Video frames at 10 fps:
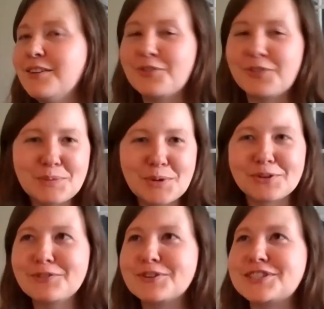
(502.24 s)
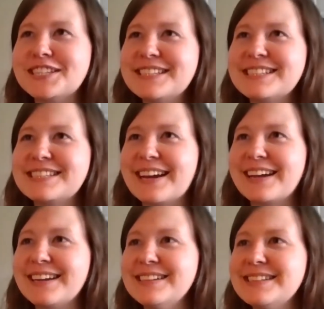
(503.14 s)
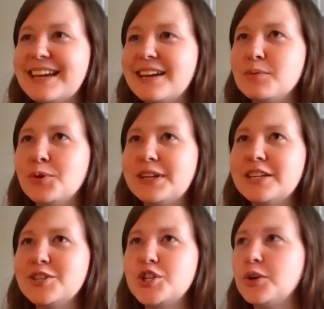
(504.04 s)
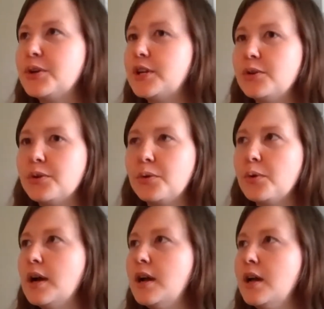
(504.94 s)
flip over for just a second, and I'm going to show you